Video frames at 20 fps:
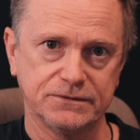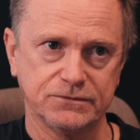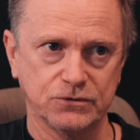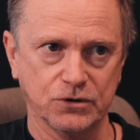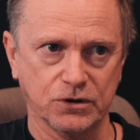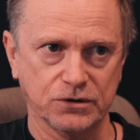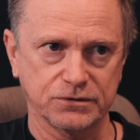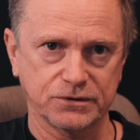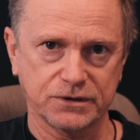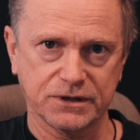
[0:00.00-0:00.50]

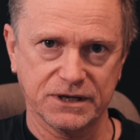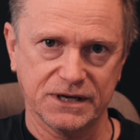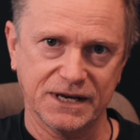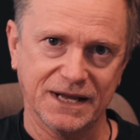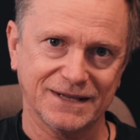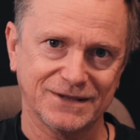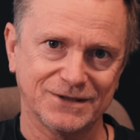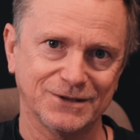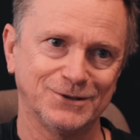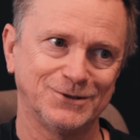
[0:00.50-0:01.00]
not
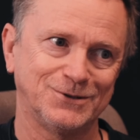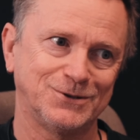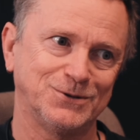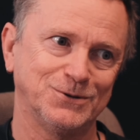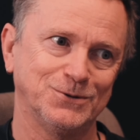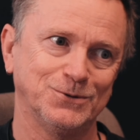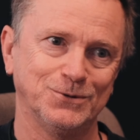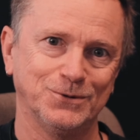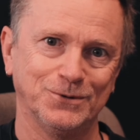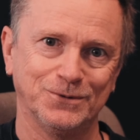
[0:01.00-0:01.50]
connected
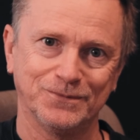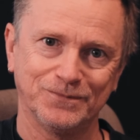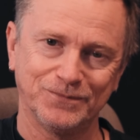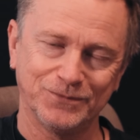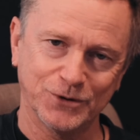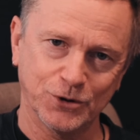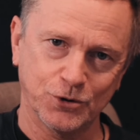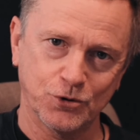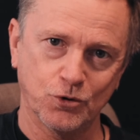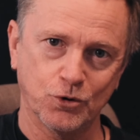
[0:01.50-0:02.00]
to
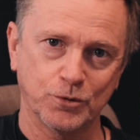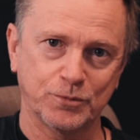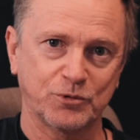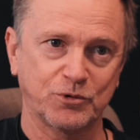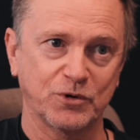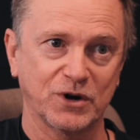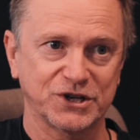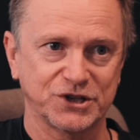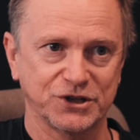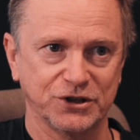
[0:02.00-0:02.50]
the chord
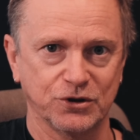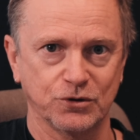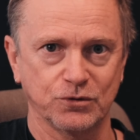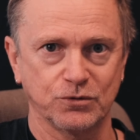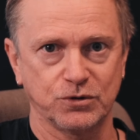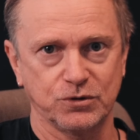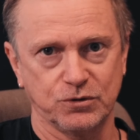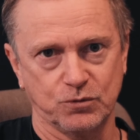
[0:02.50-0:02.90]
progression the,